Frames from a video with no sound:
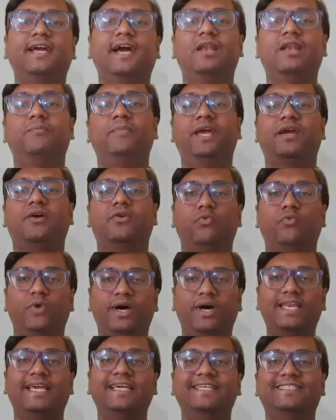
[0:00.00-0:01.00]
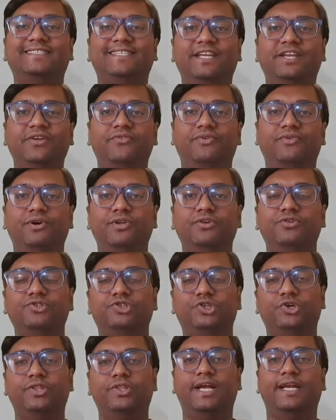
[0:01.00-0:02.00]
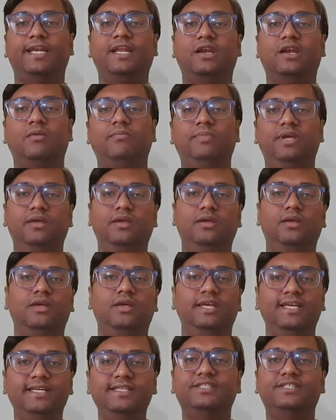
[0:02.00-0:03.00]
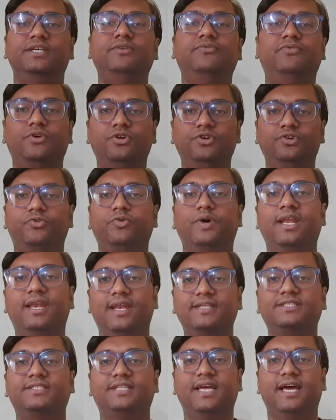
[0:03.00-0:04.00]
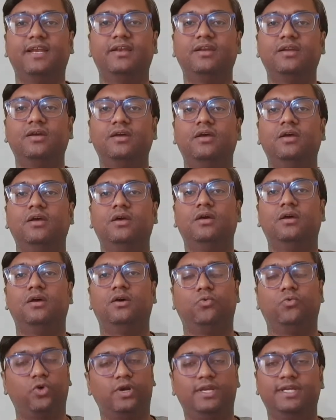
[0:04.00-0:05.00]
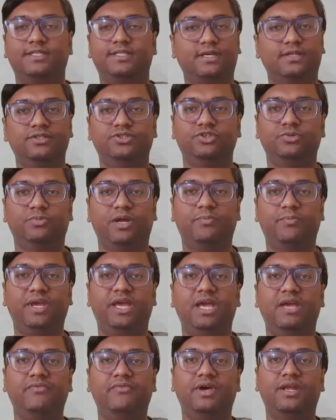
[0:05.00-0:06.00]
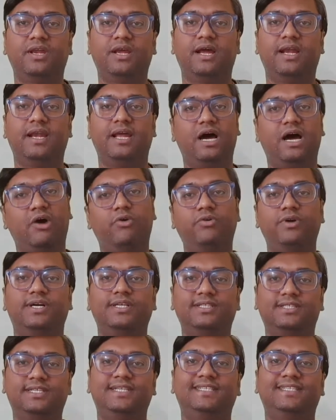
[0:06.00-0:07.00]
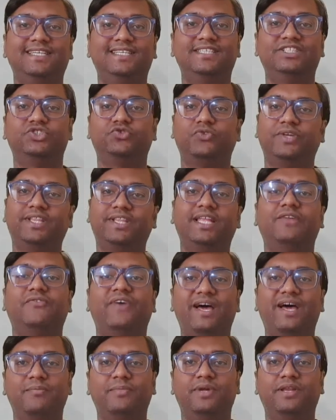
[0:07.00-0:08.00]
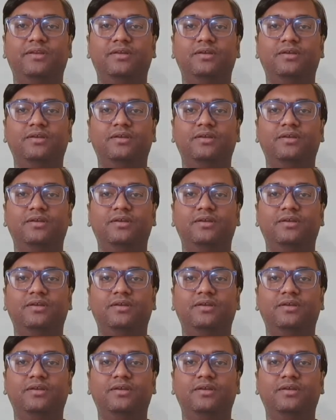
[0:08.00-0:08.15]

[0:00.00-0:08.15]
pick one case study for you so that it will be easy for you to understand what is consumer behavior and how does it changes with environment.